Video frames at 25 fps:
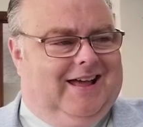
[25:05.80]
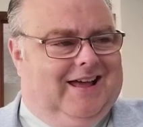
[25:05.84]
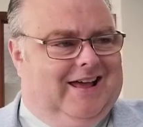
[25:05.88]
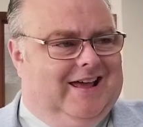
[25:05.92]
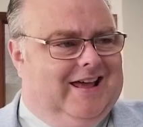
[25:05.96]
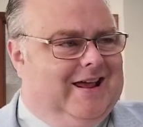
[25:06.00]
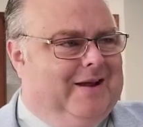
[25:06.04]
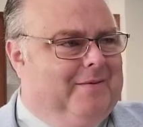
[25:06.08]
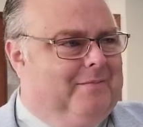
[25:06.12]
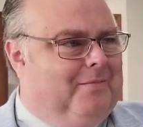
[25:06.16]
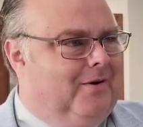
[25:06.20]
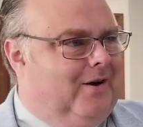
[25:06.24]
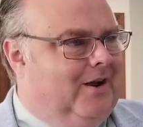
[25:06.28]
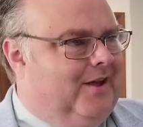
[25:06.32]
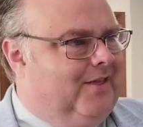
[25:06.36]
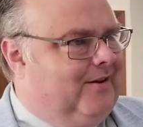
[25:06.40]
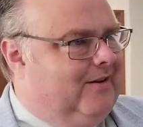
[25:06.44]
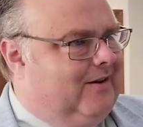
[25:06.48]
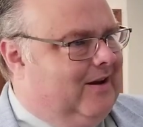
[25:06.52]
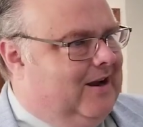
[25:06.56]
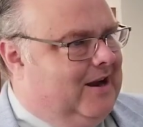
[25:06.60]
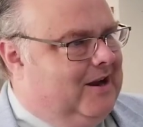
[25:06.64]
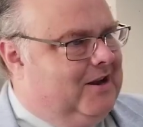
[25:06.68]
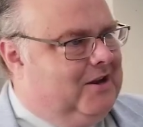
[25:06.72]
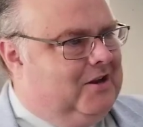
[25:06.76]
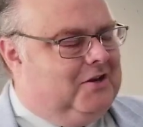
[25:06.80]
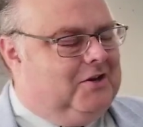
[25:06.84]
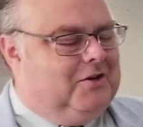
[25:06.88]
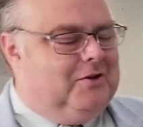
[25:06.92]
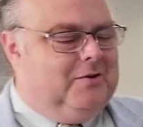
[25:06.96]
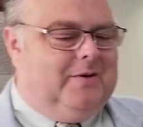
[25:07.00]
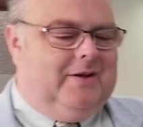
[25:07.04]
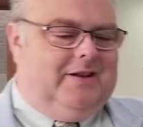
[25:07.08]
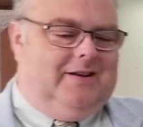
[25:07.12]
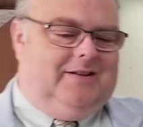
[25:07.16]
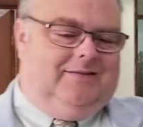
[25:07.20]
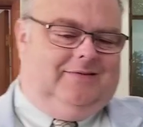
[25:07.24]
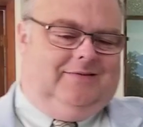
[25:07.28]
Hey, brother, how you
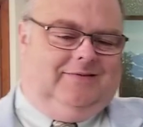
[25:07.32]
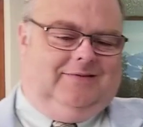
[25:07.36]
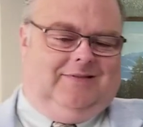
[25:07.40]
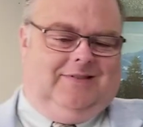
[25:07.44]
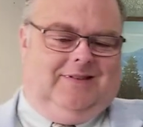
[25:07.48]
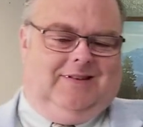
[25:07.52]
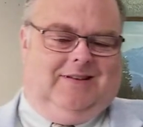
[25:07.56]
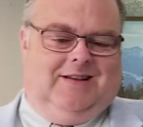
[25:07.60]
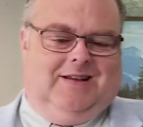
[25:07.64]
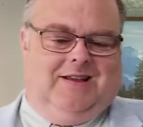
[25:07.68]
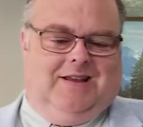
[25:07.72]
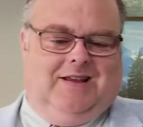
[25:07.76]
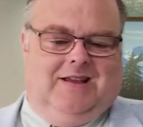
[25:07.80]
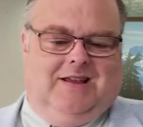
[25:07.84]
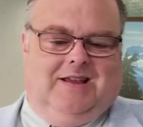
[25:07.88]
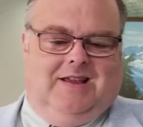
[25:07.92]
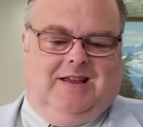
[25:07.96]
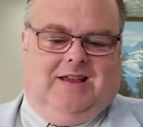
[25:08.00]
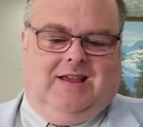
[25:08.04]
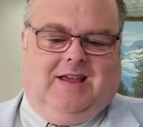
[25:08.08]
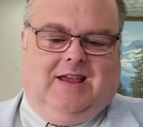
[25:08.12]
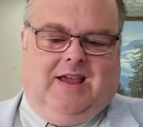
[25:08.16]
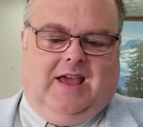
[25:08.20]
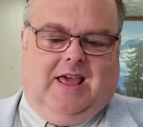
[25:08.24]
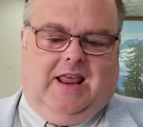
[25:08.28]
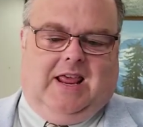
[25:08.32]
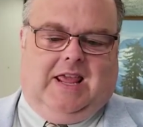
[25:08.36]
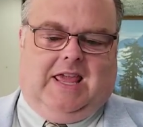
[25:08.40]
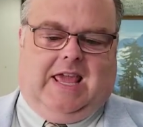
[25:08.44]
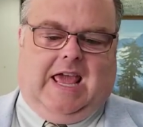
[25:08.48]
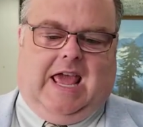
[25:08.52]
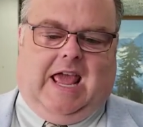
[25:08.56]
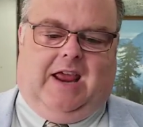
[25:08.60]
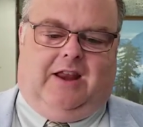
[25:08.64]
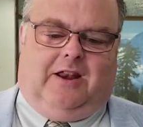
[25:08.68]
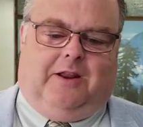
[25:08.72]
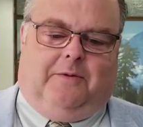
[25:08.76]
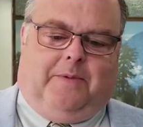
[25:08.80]
doing? And it
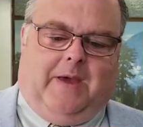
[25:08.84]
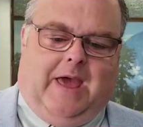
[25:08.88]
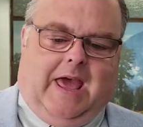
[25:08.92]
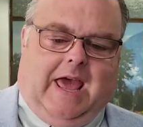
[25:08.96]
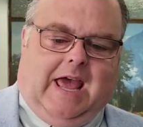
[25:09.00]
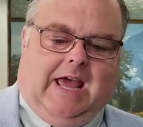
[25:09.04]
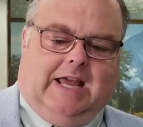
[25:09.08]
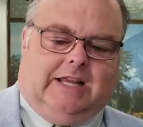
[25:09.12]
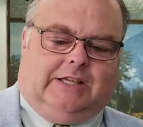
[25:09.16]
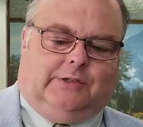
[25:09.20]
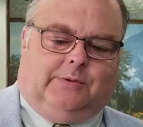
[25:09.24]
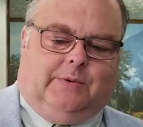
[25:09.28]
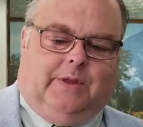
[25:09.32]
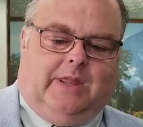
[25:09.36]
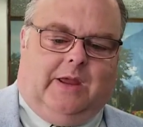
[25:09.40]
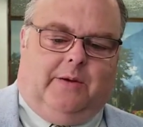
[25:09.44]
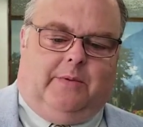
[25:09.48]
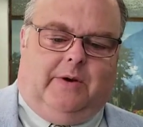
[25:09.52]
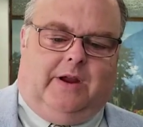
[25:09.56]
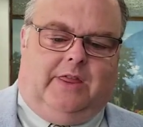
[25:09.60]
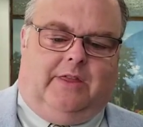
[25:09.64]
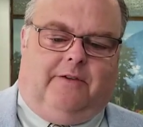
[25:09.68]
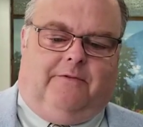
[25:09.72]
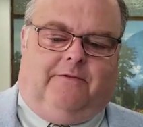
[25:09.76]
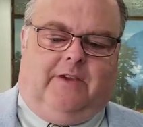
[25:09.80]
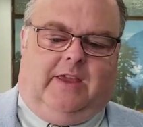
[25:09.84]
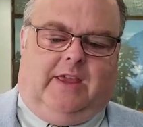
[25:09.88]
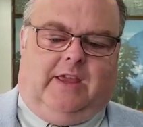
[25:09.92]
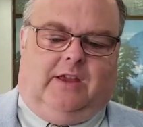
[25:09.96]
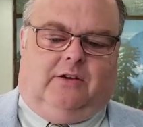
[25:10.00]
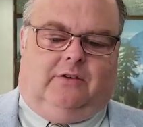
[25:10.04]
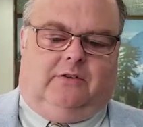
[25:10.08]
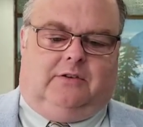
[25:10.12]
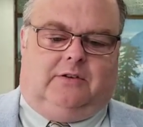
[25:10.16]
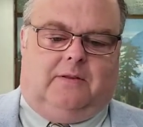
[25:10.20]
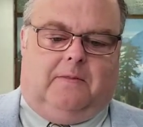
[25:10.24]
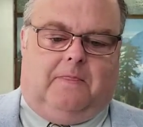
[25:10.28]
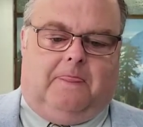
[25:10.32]
came to pass when they were in the
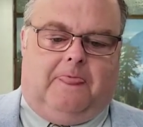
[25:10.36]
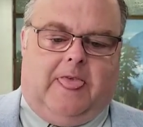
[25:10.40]
field,